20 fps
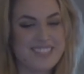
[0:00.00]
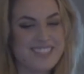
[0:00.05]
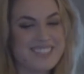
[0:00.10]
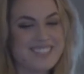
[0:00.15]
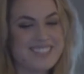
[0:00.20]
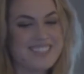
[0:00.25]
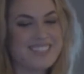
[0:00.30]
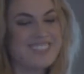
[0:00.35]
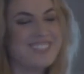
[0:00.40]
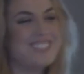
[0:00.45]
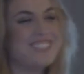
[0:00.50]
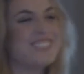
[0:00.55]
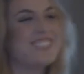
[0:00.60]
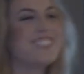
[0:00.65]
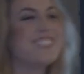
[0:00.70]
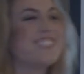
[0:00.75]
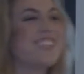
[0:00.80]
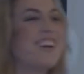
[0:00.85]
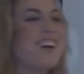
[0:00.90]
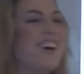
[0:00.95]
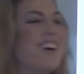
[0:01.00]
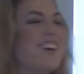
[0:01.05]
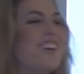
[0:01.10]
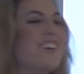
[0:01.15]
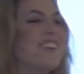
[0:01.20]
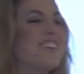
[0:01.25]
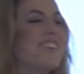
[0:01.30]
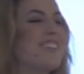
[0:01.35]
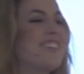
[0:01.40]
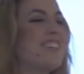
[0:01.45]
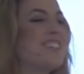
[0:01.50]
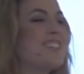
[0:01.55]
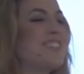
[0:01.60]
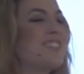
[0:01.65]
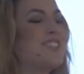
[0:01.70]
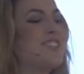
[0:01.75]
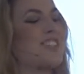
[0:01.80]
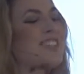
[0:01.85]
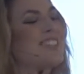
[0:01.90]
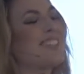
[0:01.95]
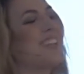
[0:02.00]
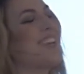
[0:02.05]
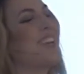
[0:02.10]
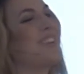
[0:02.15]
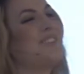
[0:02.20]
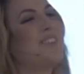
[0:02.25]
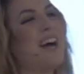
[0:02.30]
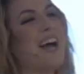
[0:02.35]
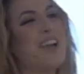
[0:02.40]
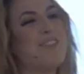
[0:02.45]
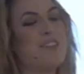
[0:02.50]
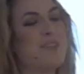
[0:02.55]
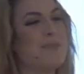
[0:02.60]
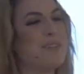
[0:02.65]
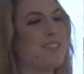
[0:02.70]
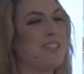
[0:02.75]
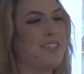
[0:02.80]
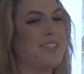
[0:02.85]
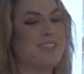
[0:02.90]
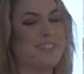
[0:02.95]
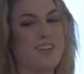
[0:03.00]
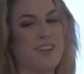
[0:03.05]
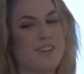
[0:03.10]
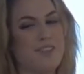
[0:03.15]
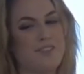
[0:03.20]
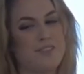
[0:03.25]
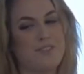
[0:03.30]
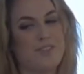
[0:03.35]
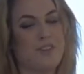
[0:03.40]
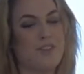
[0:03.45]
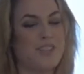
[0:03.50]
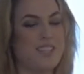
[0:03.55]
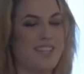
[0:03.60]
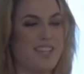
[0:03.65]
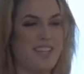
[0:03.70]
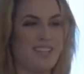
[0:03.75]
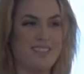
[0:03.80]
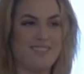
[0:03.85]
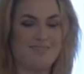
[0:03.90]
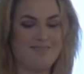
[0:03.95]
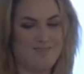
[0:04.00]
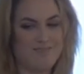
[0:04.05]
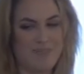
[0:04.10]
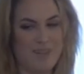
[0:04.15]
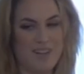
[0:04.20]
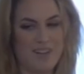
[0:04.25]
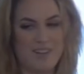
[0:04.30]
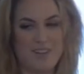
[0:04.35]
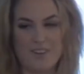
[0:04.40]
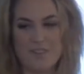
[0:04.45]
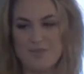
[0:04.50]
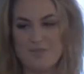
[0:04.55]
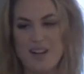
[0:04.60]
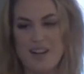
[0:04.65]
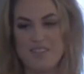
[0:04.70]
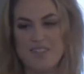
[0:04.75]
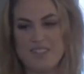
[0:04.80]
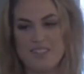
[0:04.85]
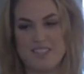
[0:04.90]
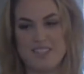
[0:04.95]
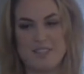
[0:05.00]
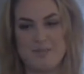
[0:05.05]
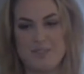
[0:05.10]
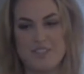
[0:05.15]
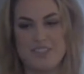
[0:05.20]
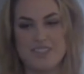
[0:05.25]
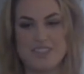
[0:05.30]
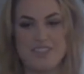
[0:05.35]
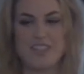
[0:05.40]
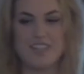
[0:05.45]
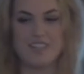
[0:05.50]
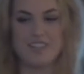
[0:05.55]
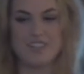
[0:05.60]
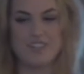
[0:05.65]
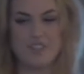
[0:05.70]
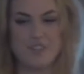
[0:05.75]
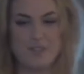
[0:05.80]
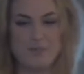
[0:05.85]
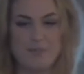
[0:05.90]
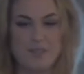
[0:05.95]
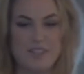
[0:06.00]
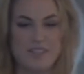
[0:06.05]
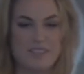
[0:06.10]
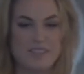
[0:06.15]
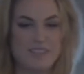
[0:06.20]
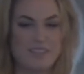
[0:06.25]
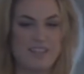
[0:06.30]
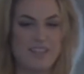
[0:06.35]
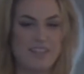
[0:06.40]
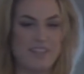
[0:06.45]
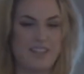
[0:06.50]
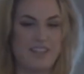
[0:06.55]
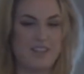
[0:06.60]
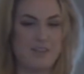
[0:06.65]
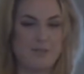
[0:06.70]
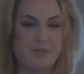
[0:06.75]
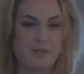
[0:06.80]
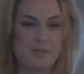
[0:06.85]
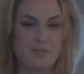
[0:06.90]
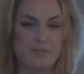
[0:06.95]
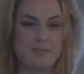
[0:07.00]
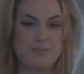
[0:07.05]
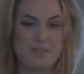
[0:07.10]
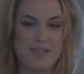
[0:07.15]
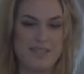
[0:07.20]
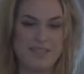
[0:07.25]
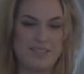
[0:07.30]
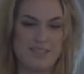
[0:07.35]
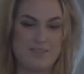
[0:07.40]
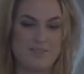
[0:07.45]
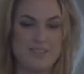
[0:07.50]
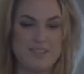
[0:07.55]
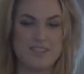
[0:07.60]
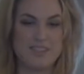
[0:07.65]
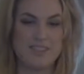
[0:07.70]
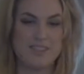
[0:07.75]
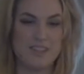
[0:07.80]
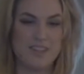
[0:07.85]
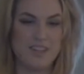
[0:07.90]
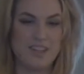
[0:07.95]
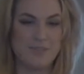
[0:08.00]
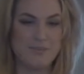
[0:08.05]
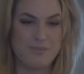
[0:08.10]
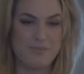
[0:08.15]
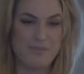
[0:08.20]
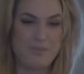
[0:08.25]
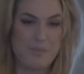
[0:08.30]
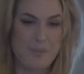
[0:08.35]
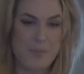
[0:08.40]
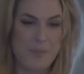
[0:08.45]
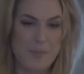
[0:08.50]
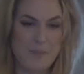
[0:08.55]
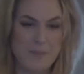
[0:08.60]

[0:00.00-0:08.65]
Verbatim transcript: so this is just like five images of 13, but or five or six images that I just showed, but kind of like the more basic ones. Um,